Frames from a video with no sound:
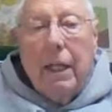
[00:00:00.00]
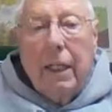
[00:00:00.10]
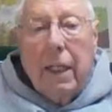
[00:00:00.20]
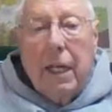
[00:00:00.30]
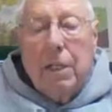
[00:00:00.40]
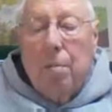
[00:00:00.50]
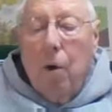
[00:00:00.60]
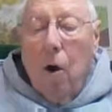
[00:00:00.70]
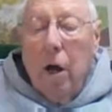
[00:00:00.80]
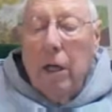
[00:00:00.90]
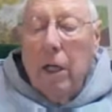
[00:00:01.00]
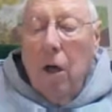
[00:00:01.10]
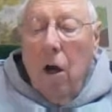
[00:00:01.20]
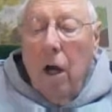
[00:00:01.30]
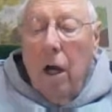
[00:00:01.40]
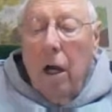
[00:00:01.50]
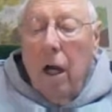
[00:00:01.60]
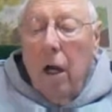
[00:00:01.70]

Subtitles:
to get some R&R